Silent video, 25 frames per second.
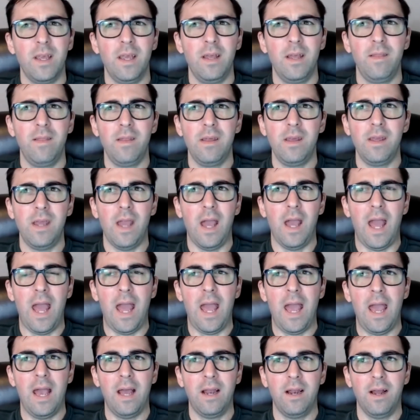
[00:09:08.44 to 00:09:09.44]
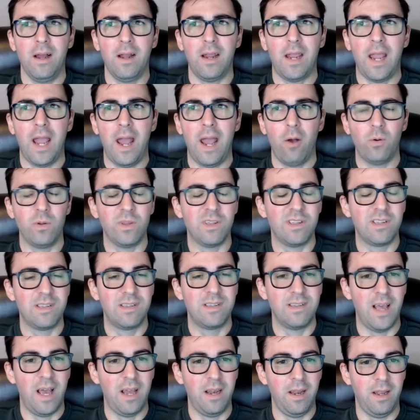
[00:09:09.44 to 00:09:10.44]
in the ad account
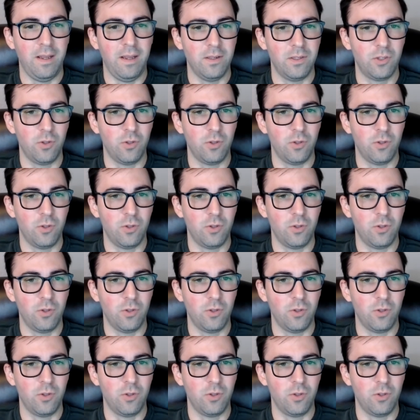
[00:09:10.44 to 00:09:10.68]
settings.